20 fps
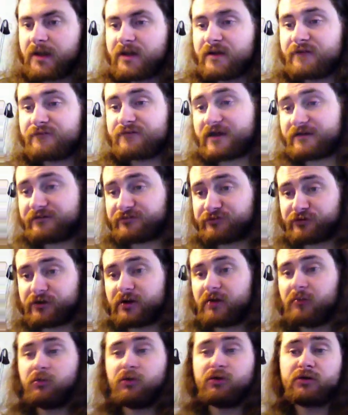If you have
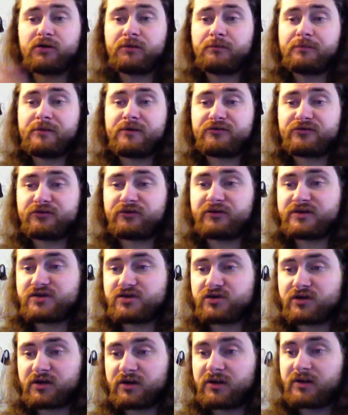three or more, basically
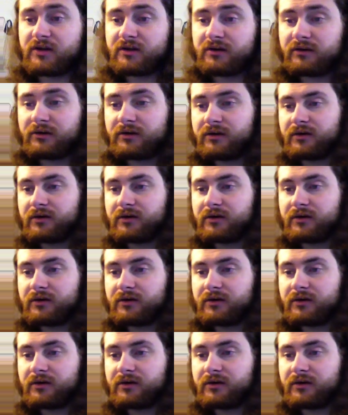you can